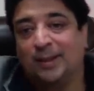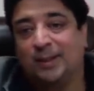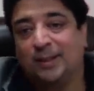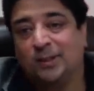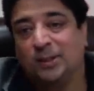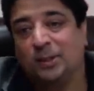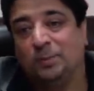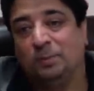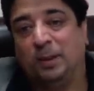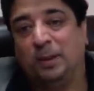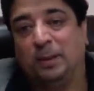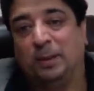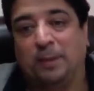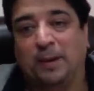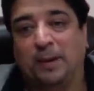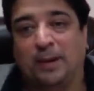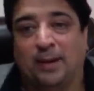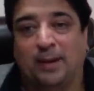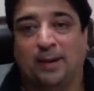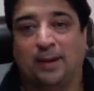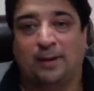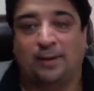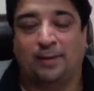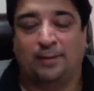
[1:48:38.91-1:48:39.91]
So people
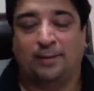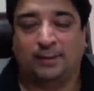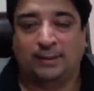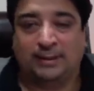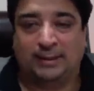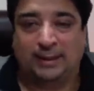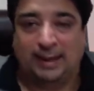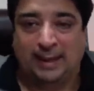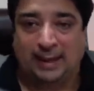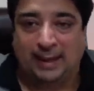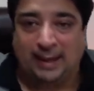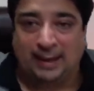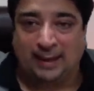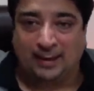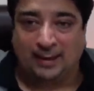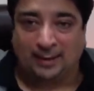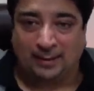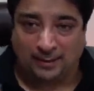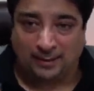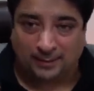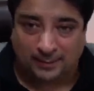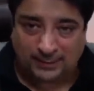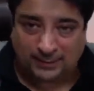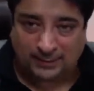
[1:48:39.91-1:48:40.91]
are
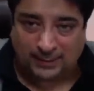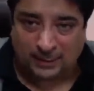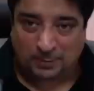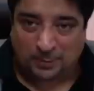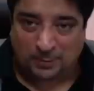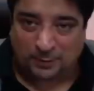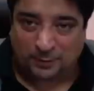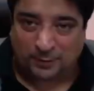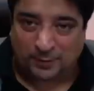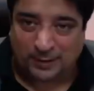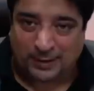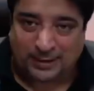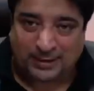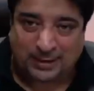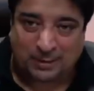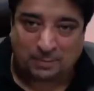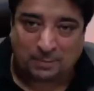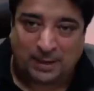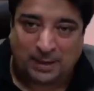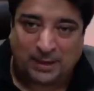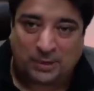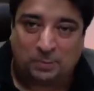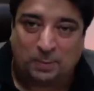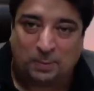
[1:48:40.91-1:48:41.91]
saying, it's a
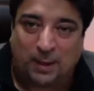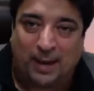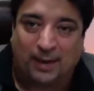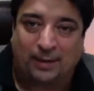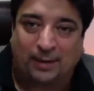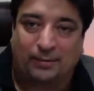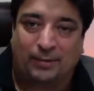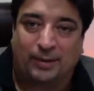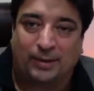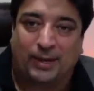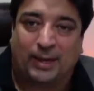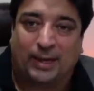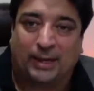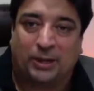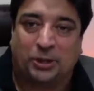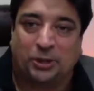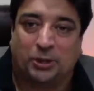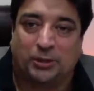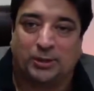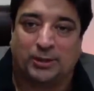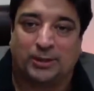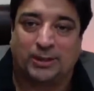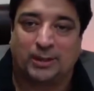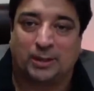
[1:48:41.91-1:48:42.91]
mixed bag
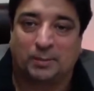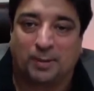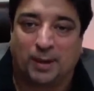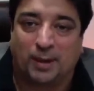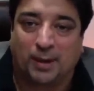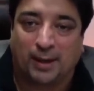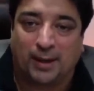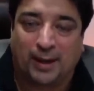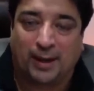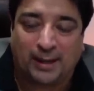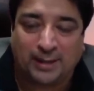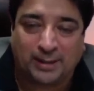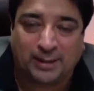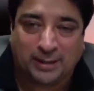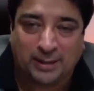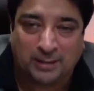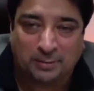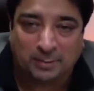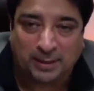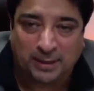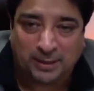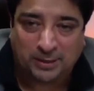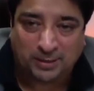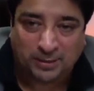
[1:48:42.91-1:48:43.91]
reaction. Some are
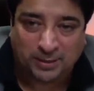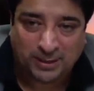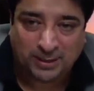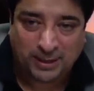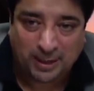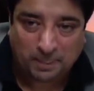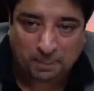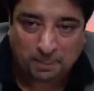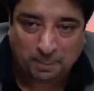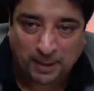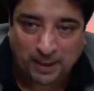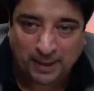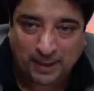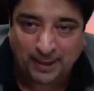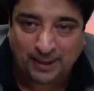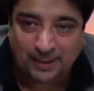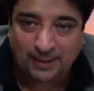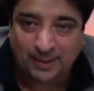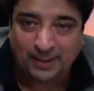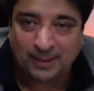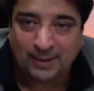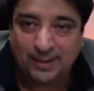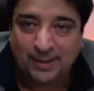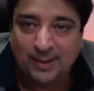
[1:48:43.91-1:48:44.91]
asking me to skip
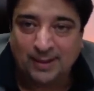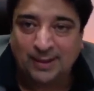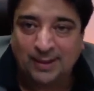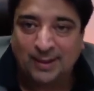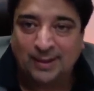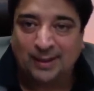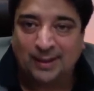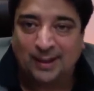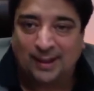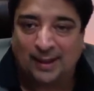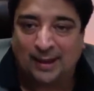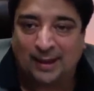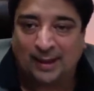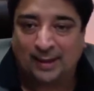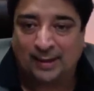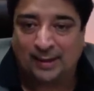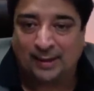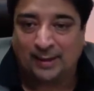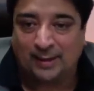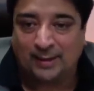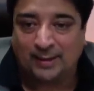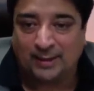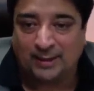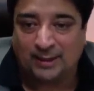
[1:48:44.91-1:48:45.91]
it,
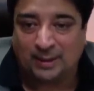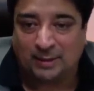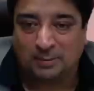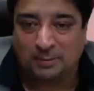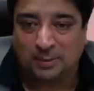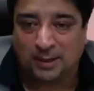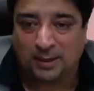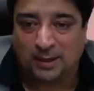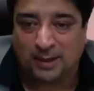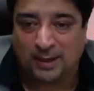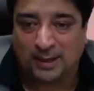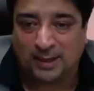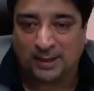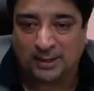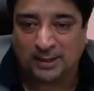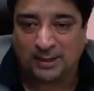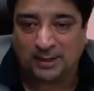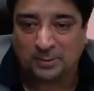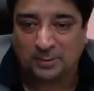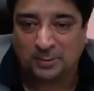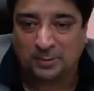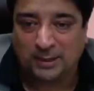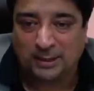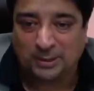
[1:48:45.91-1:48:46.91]
and some are
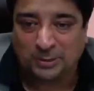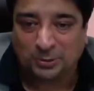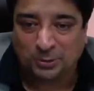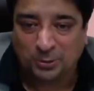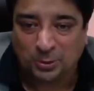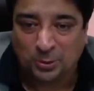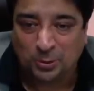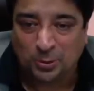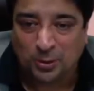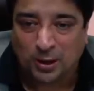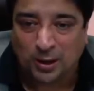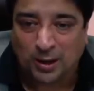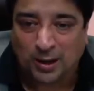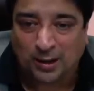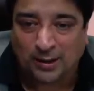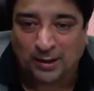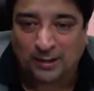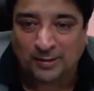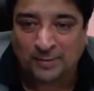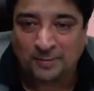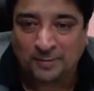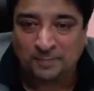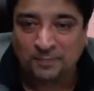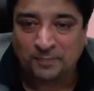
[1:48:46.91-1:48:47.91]
asking me to go
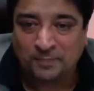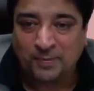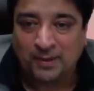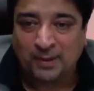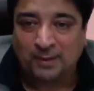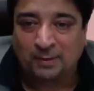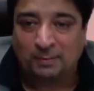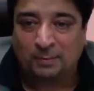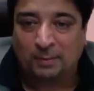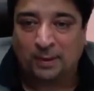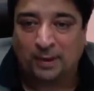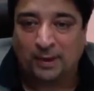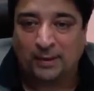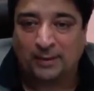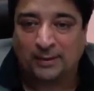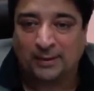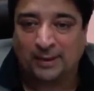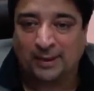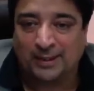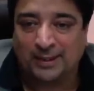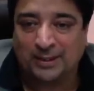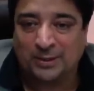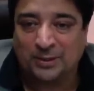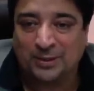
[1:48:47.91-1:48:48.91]
on, but
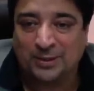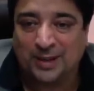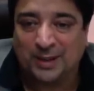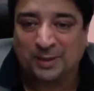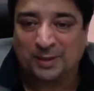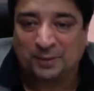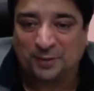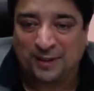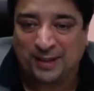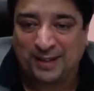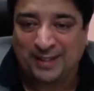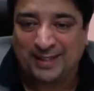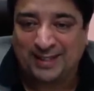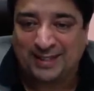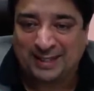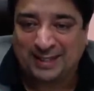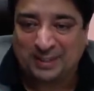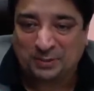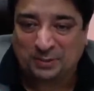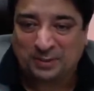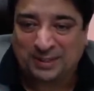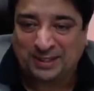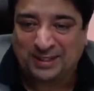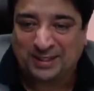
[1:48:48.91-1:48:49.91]
you can't fail,
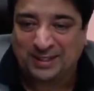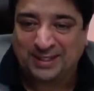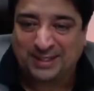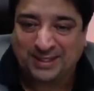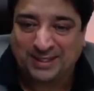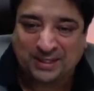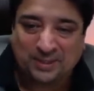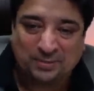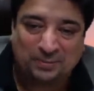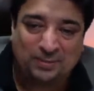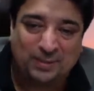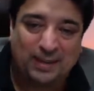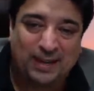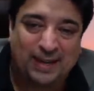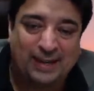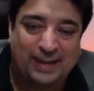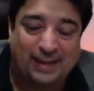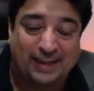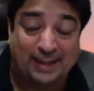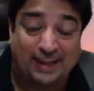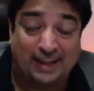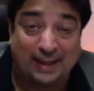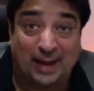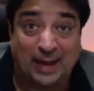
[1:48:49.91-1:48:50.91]
so we trust you
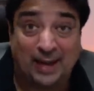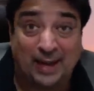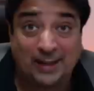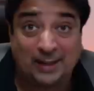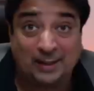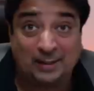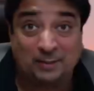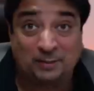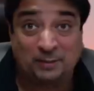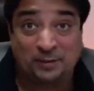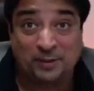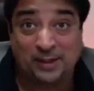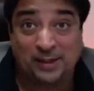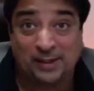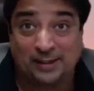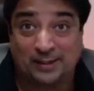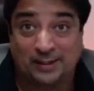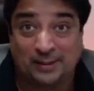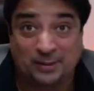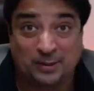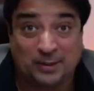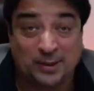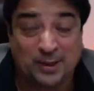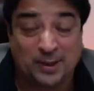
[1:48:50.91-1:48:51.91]
blindly. I can fail.